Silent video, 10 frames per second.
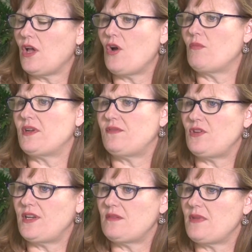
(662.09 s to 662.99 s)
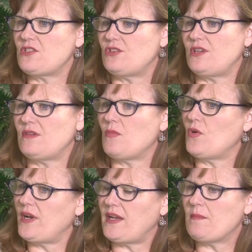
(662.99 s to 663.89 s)
low, but if you get it measured in the
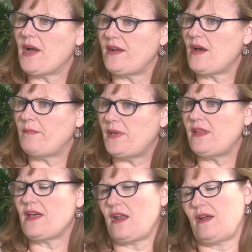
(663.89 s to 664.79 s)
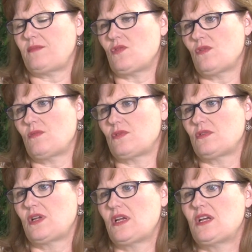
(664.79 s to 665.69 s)
morning, it might not be that
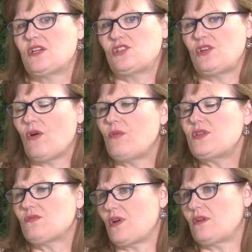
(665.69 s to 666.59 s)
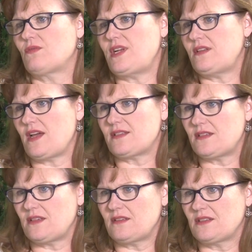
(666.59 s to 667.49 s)
abnormal. So you always want to
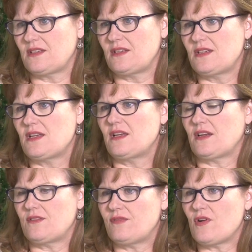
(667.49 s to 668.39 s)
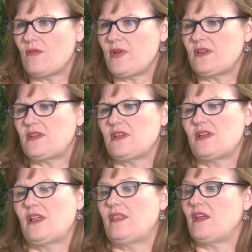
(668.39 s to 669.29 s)
retest it, confirm it,
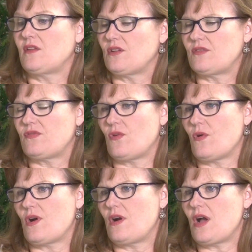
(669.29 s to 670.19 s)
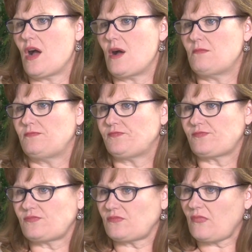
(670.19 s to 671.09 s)
then look for um,
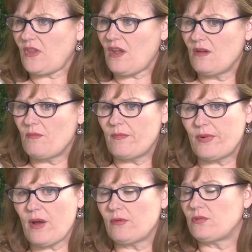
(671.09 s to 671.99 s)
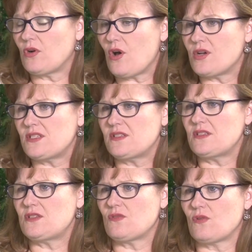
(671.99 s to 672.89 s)
probable
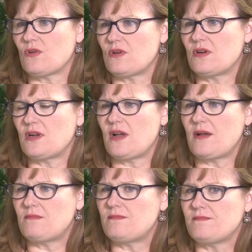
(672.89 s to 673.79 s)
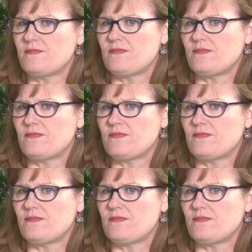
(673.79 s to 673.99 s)
causes or um,